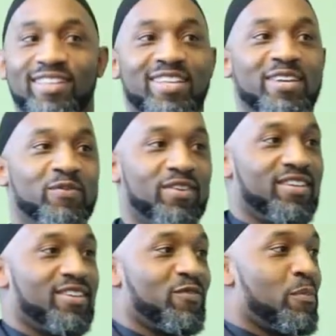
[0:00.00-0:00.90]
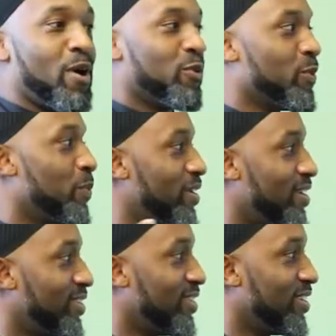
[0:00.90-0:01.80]
And then from our group
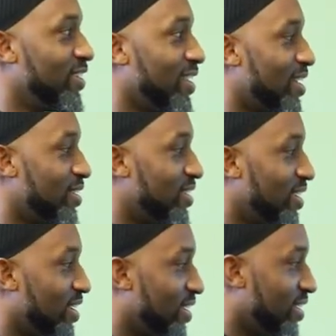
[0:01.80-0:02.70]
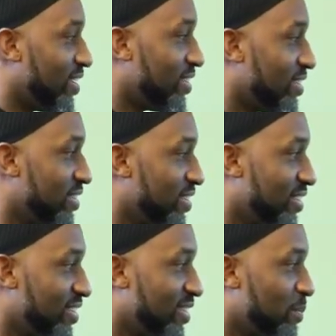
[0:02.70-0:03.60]
here, I hear a lot of, uh,
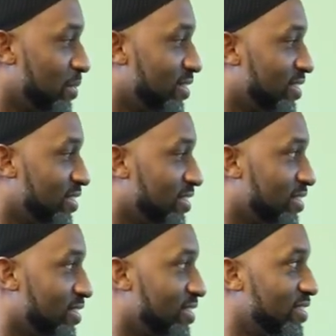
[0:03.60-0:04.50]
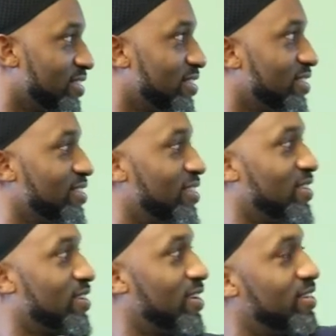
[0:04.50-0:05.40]
let me see.
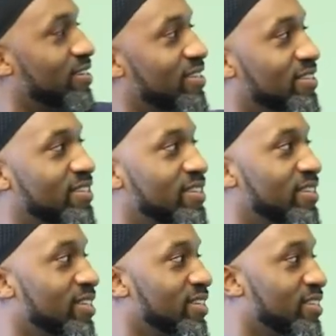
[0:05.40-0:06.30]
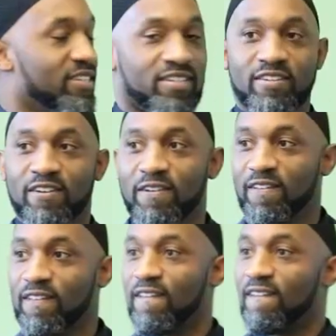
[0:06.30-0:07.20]
Okay. I would say we
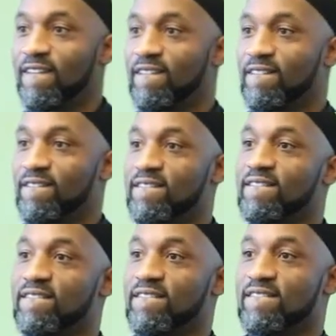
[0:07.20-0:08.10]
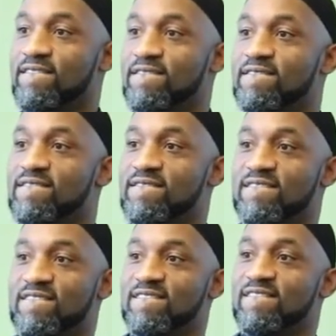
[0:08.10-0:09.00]
haven't yet actually applied any of
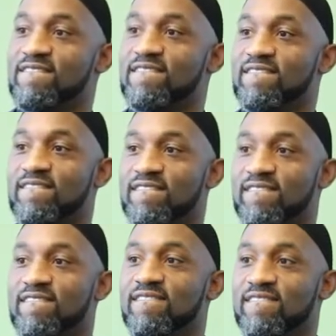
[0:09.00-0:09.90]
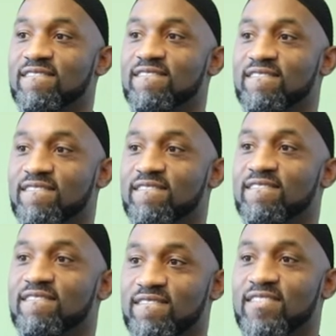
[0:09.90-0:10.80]
these approaches. We're just generally reading.
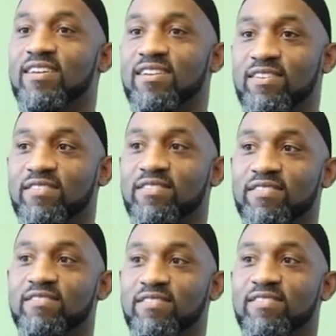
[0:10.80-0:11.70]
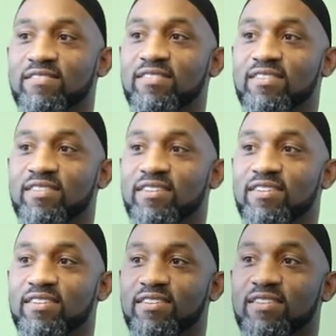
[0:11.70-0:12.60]
Yeah. Yeah.